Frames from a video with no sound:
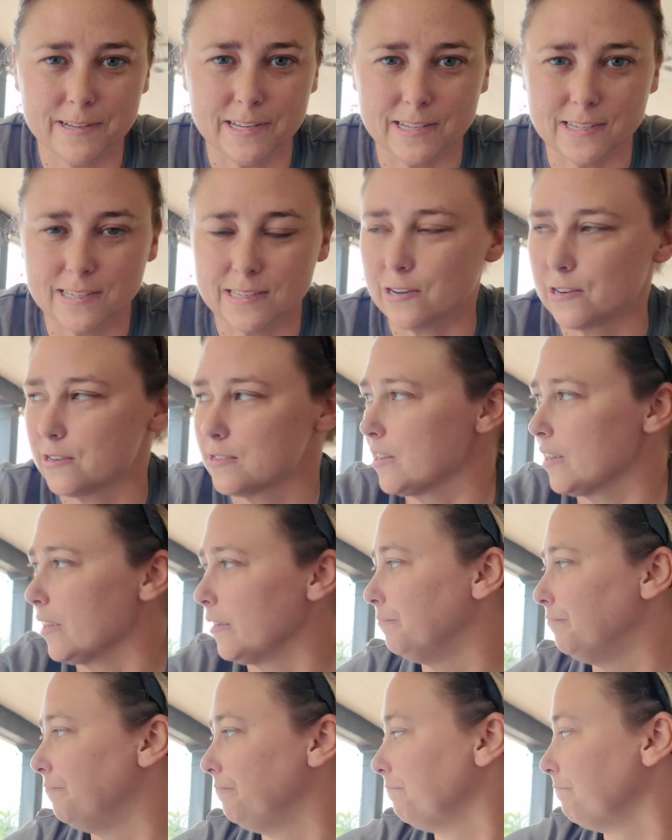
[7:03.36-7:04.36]
Hence, there's a
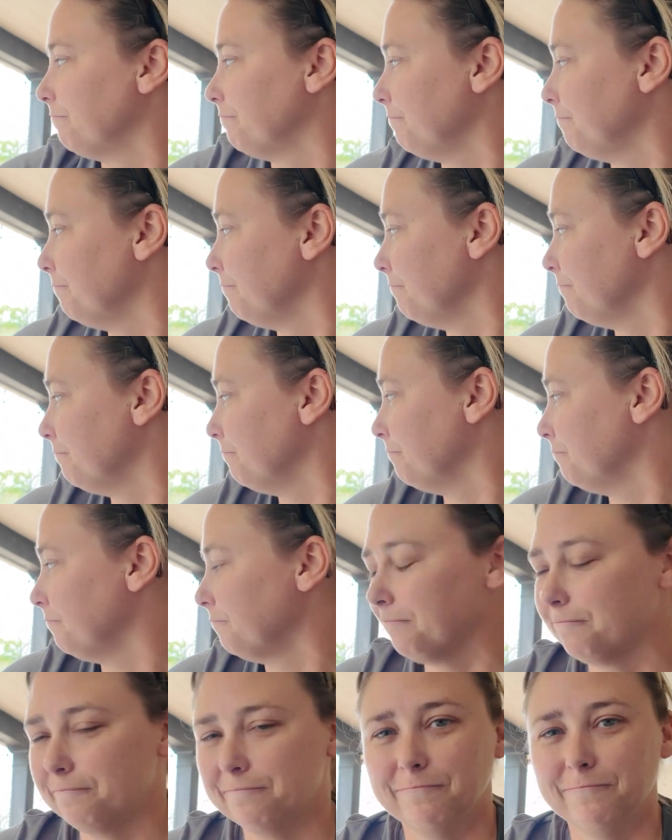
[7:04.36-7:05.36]

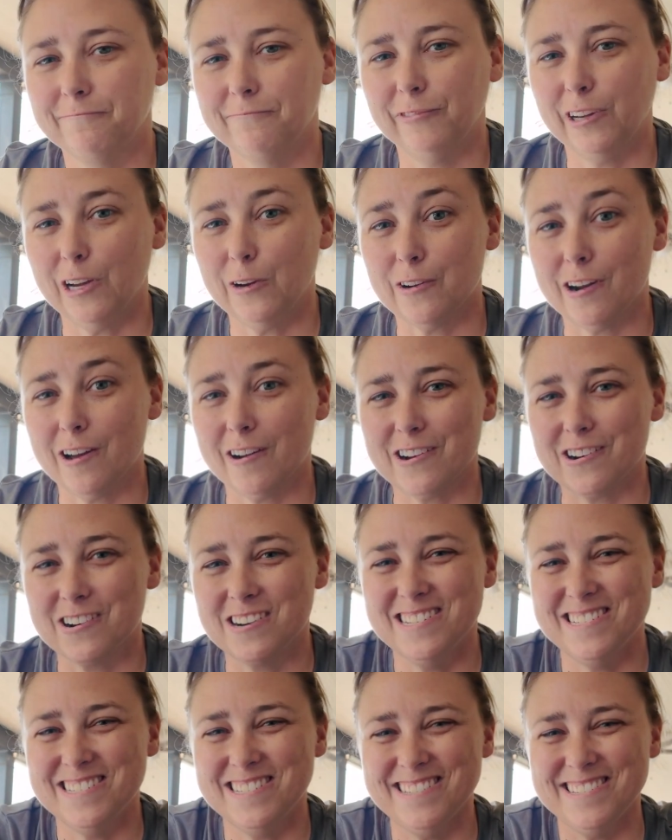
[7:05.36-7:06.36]
fountain out here.
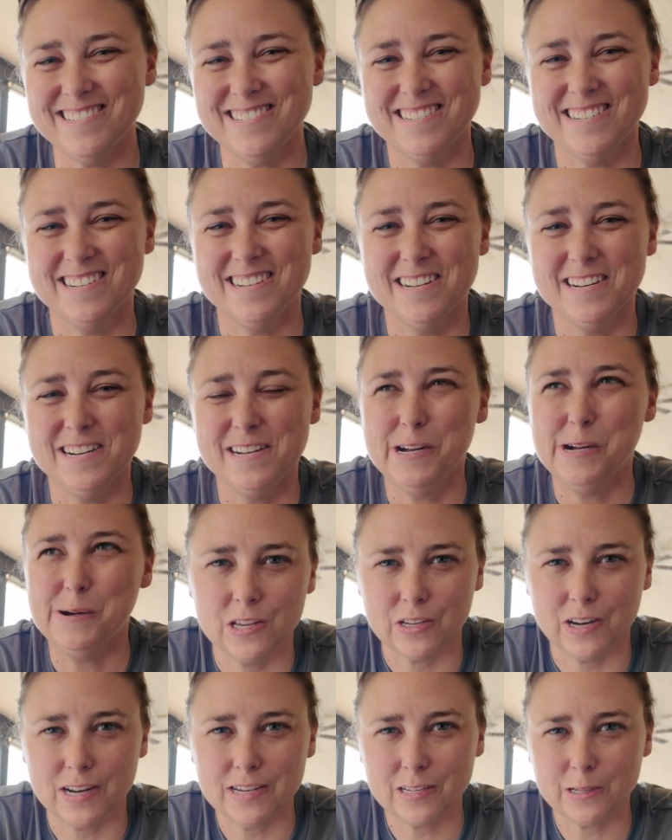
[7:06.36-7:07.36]

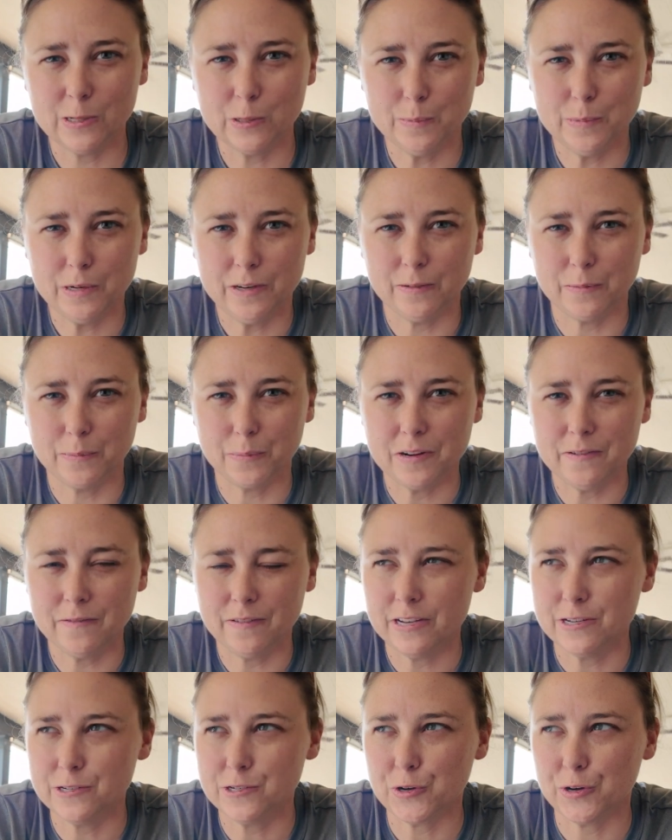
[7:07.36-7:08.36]
So that's a little bit of a brief
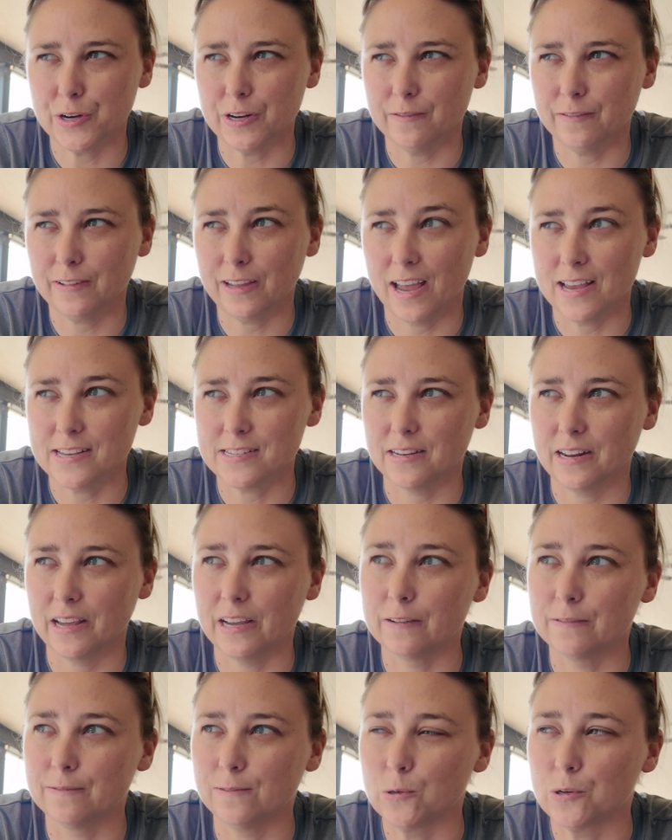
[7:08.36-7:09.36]
history of
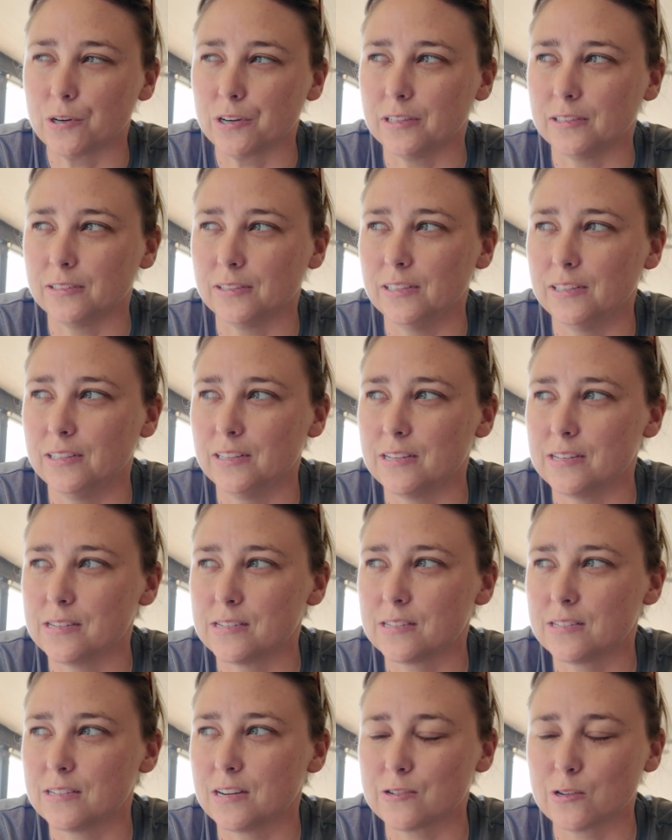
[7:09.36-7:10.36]
Cassadaga, Florida.
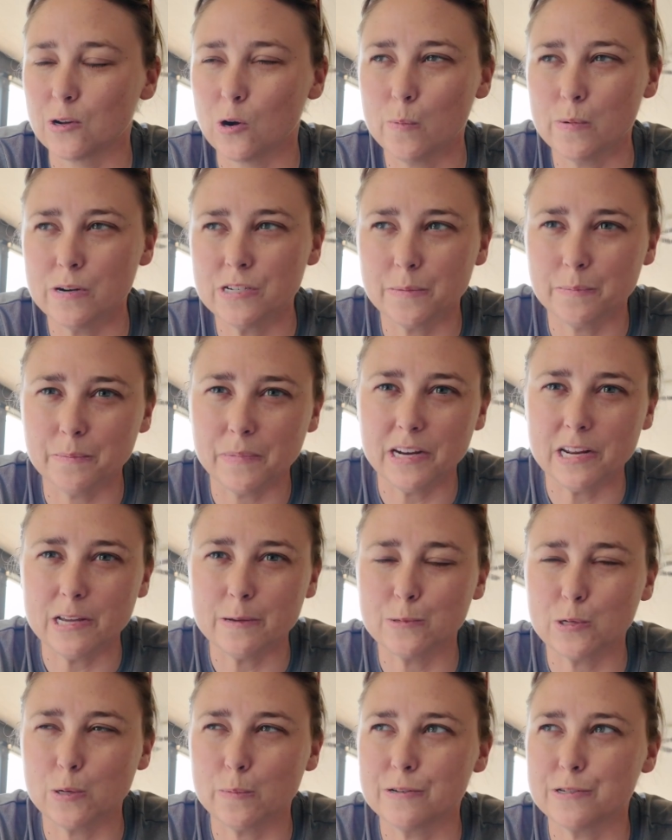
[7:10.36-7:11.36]
There's a whole bunch of
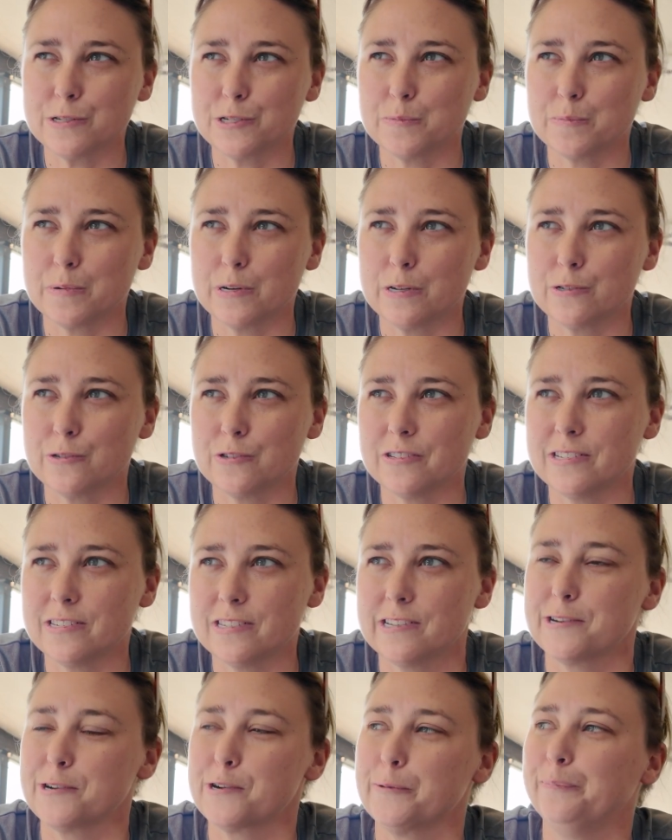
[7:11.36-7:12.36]
mediums, a whole bunch of
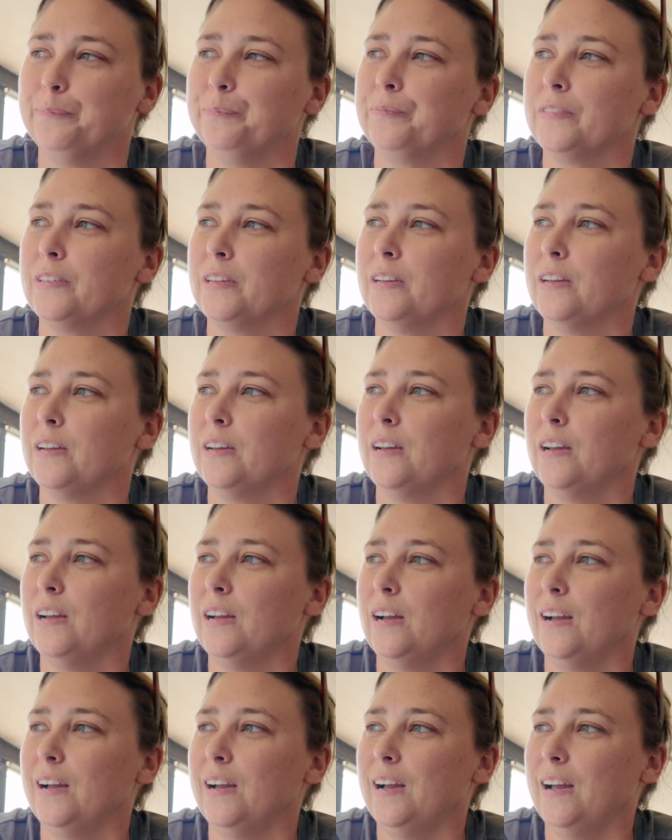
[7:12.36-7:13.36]
spiritualists here,
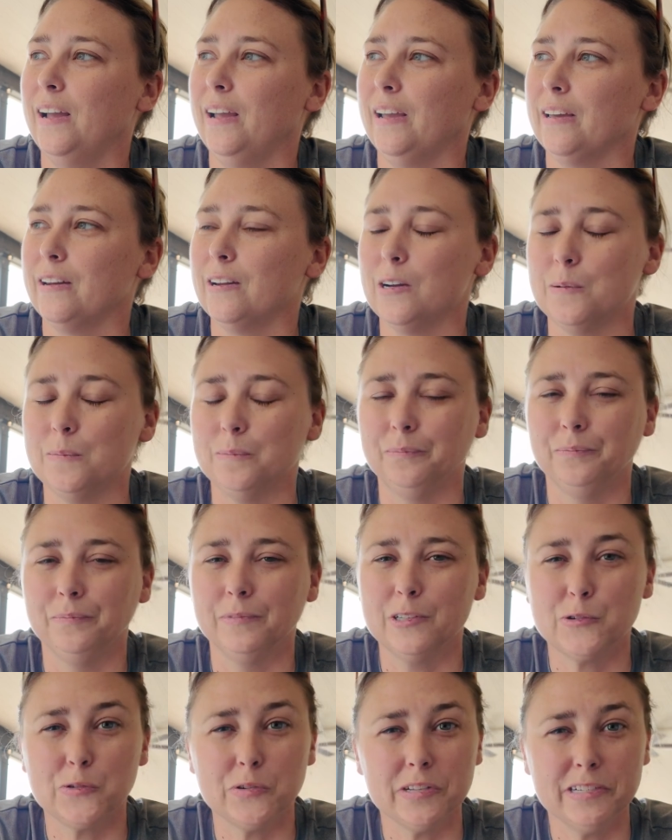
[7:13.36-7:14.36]
and
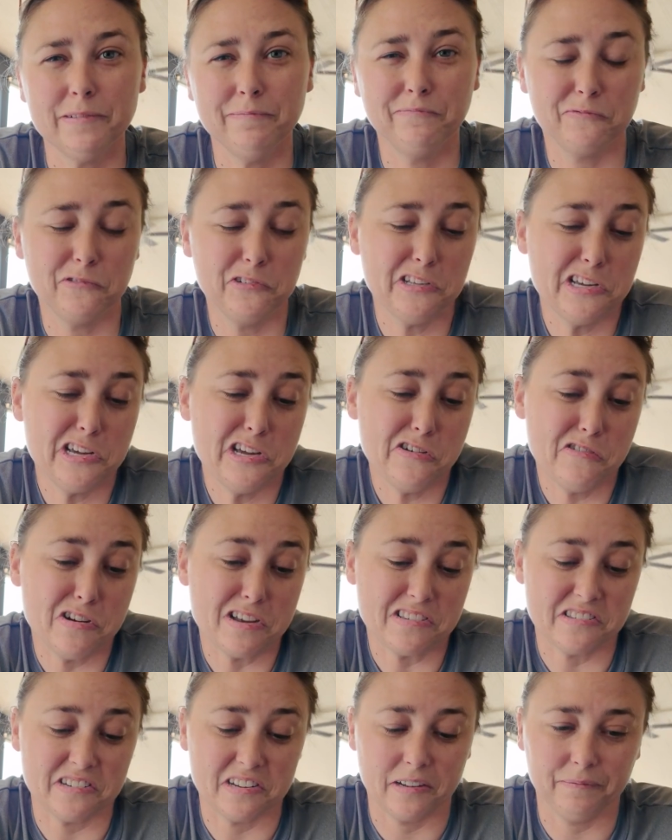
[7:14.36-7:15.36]
it's really, really
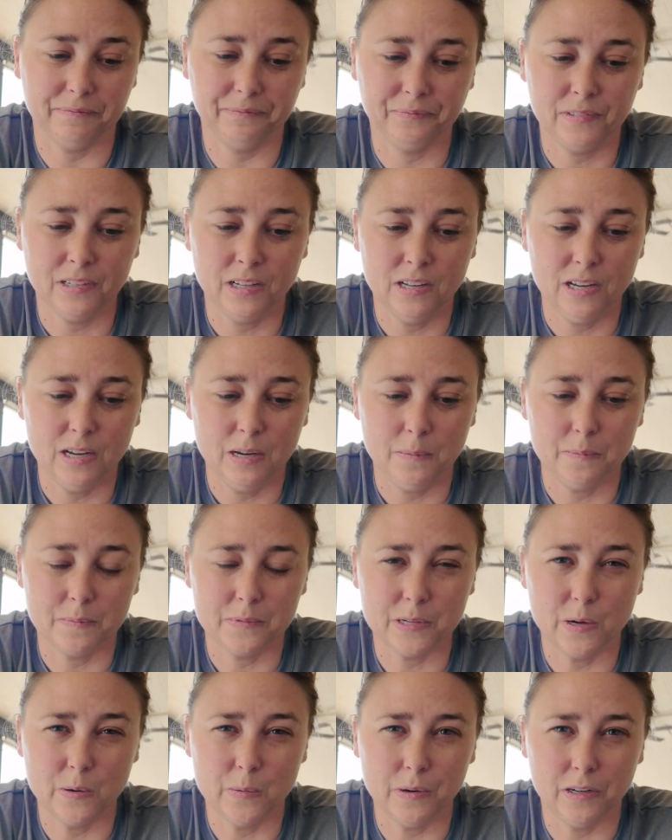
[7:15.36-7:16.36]
interesting.
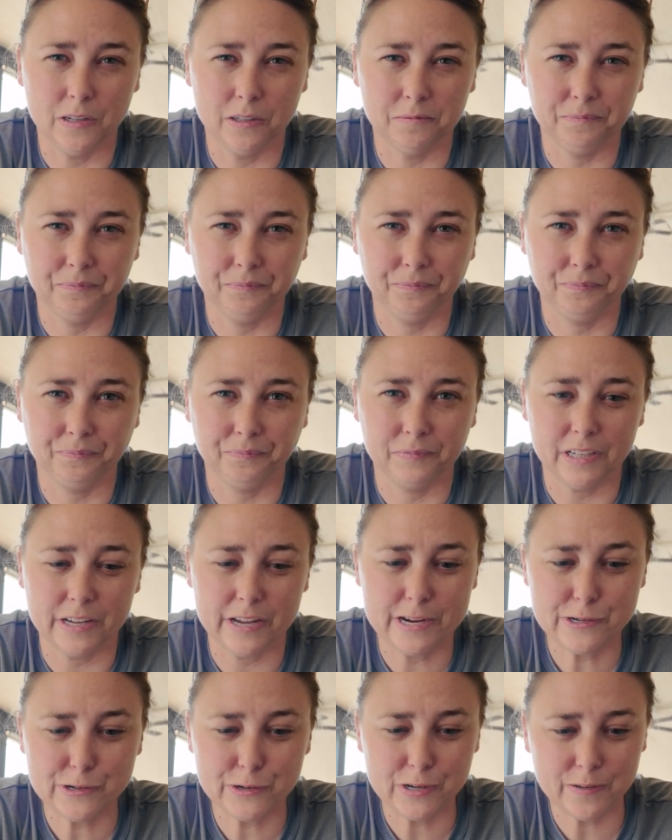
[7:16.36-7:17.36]
So the
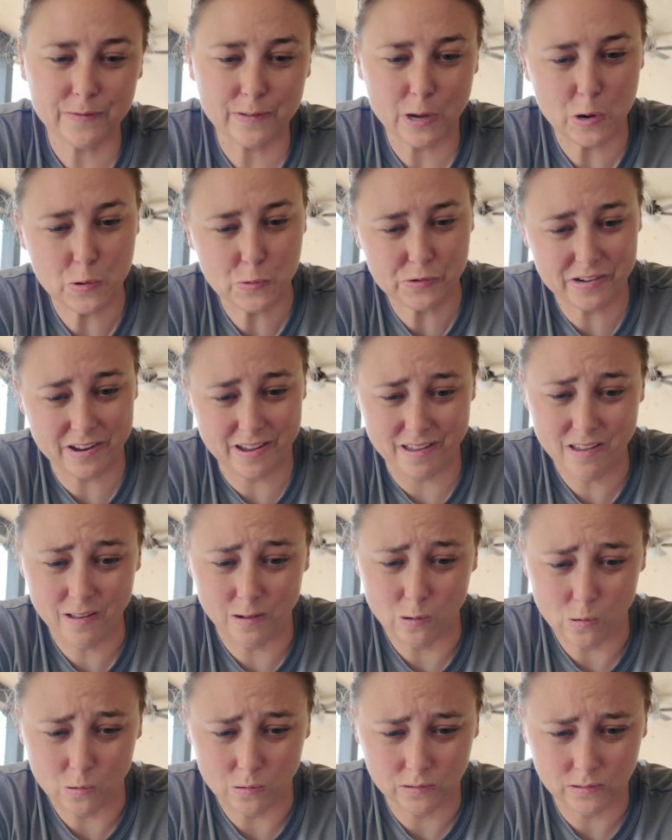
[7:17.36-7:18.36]
history of the
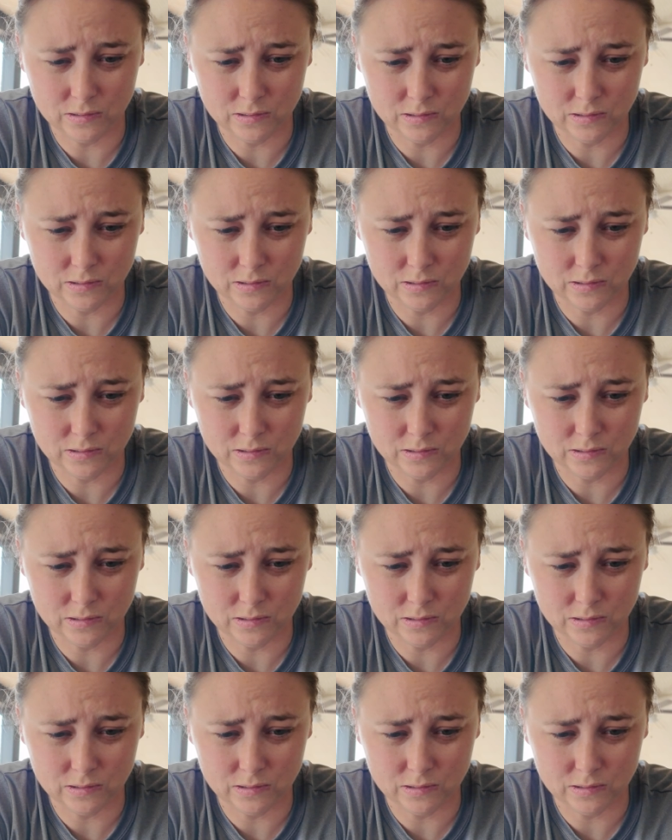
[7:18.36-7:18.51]
hotel.